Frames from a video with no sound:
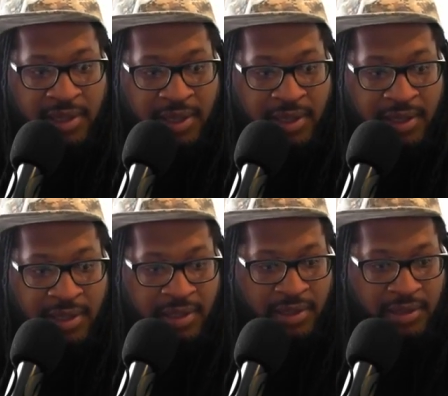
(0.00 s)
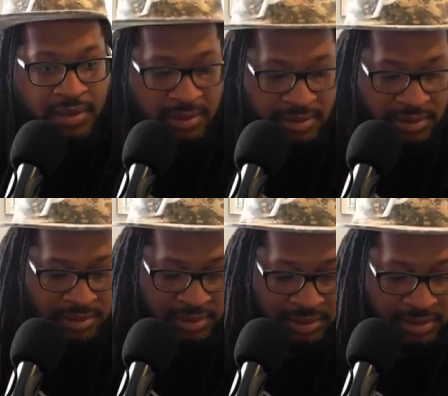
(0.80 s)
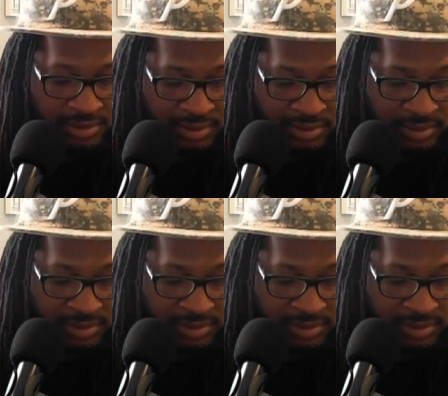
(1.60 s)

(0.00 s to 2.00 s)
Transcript: Let's see.